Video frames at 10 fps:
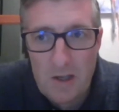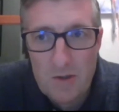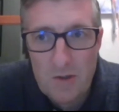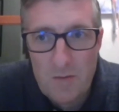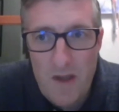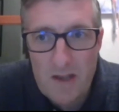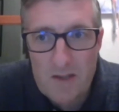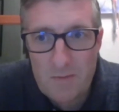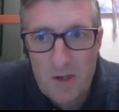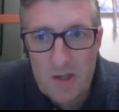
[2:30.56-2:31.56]
do make
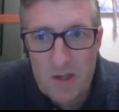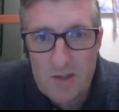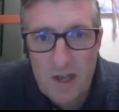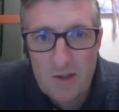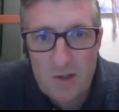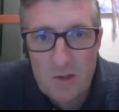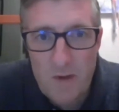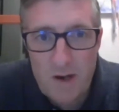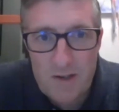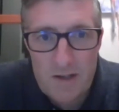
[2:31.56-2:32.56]
submissions and do
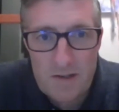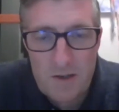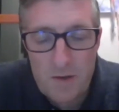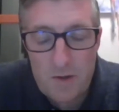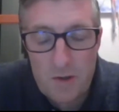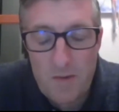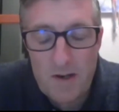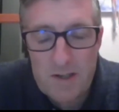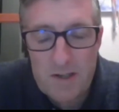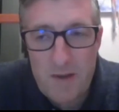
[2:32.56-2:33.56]

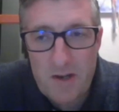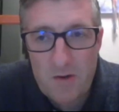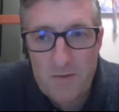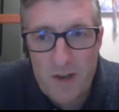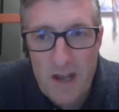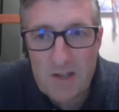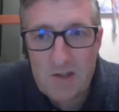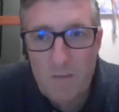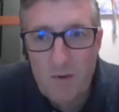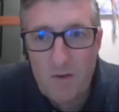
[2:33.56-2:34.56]
participate over the next
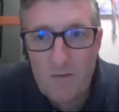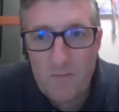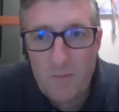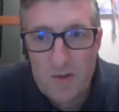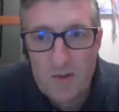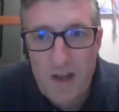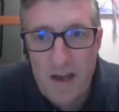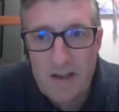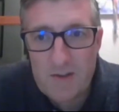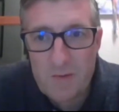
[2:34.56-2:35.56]
couple of months
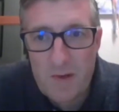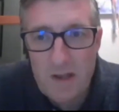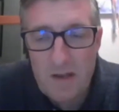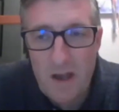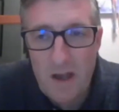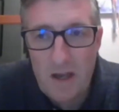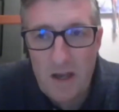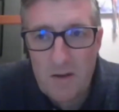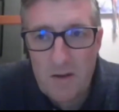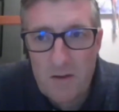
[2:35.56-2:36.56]
as we
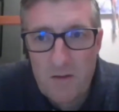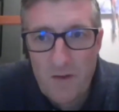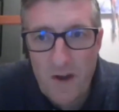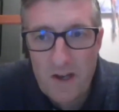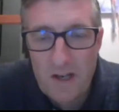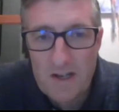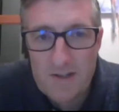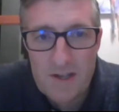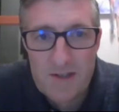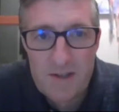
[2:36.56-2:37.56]
finalize
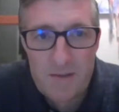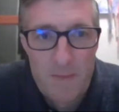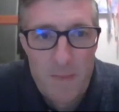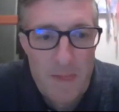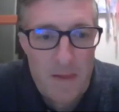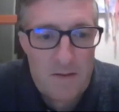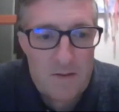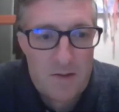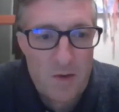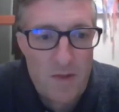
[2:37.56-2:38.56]
this.
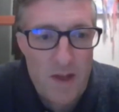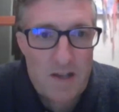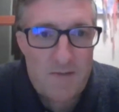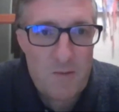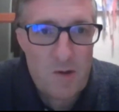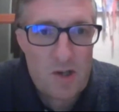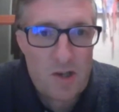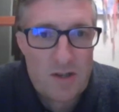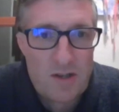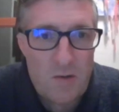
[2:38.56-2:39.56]
So thanks very much,
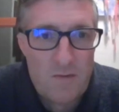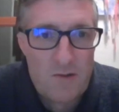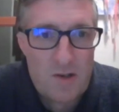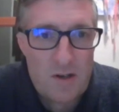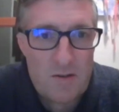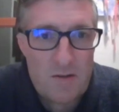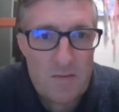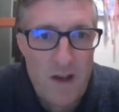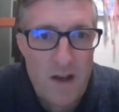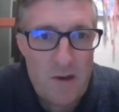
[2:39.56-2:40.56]
and over to
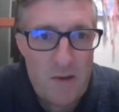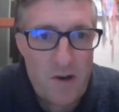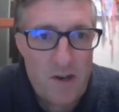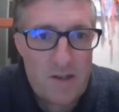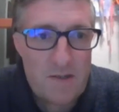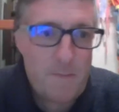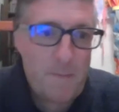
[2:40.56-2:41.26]
Valerie and Brendan.